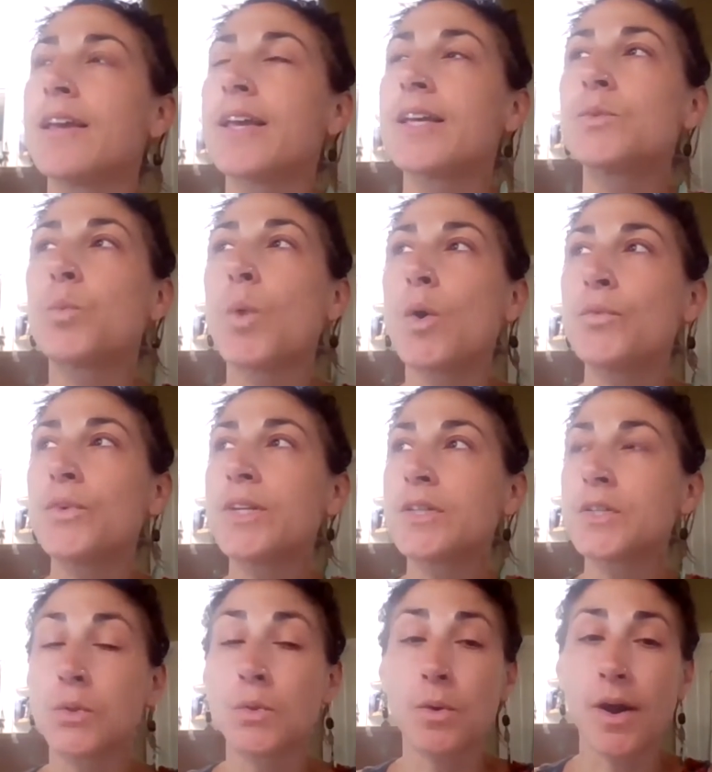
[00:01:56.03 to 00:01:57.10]
It's woven
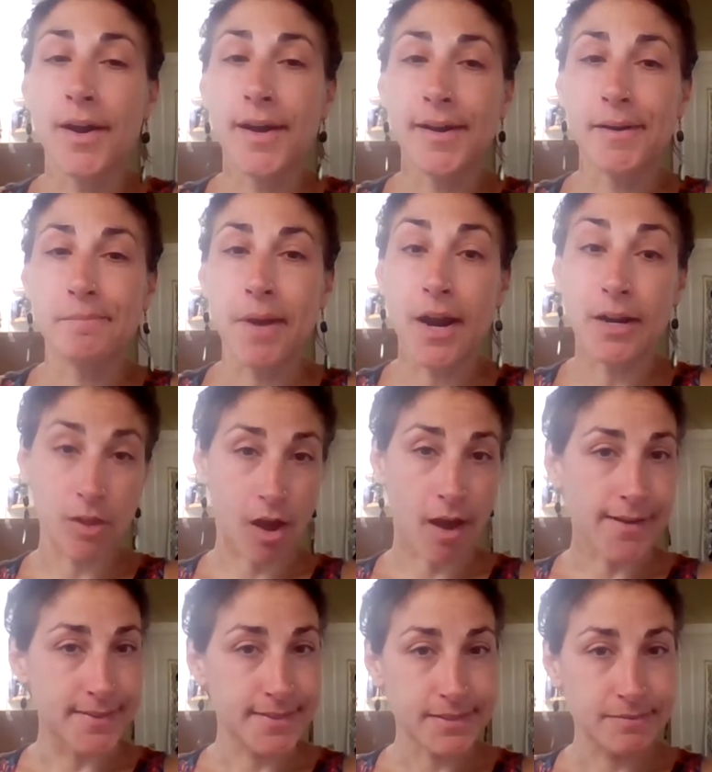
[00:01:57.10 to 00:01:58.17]
into our
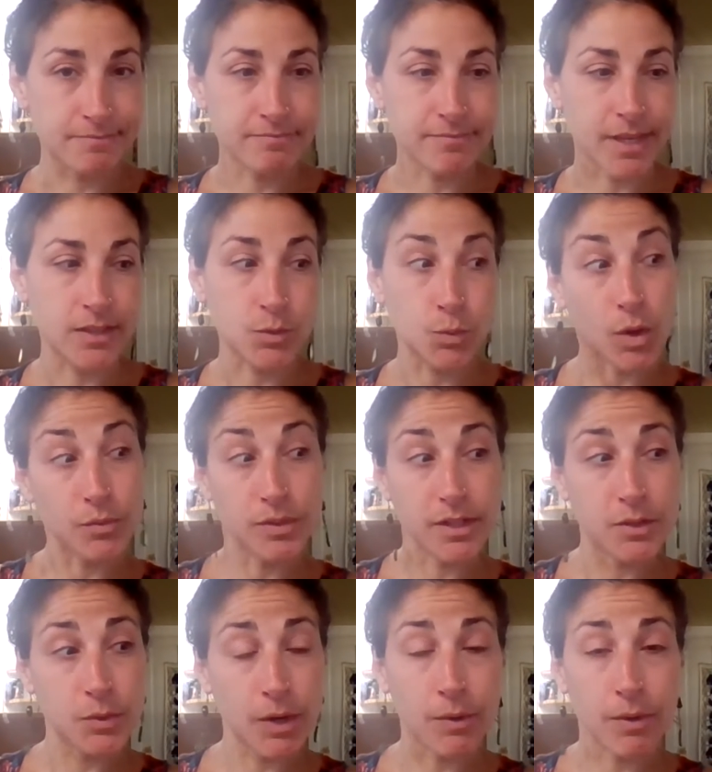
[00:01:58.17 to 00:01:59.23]
laws. It's woven
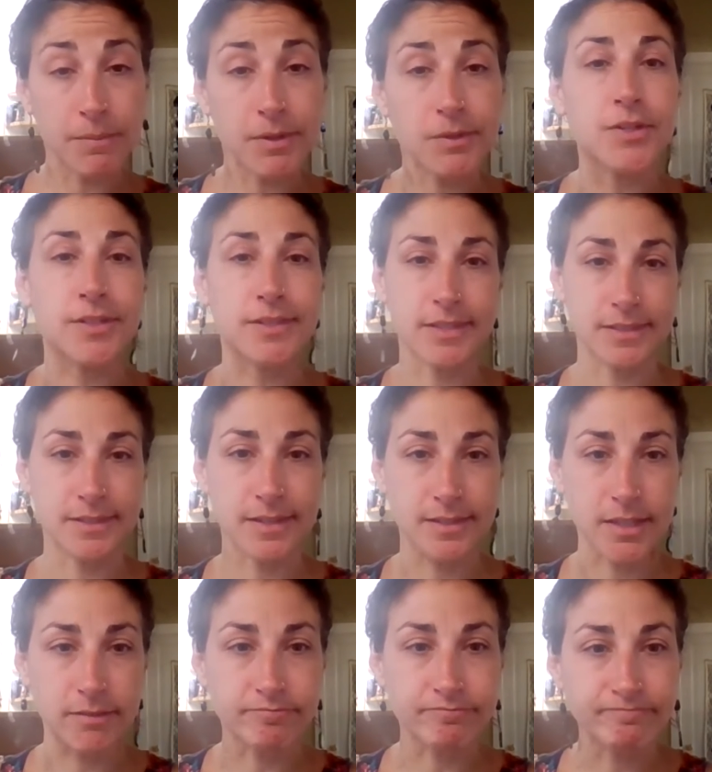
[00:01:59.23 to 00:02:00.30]
into our criminal justice
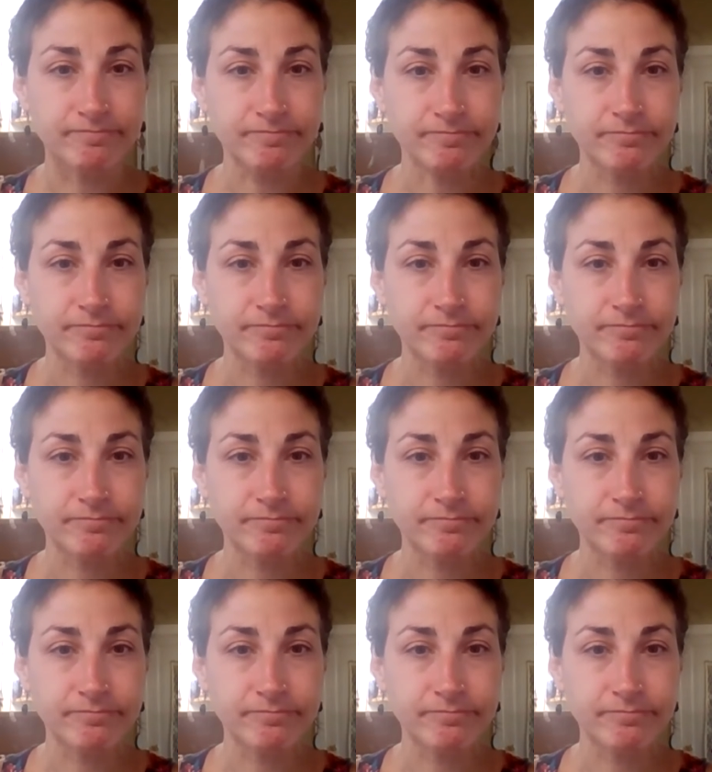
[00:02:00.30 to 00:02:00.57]
system.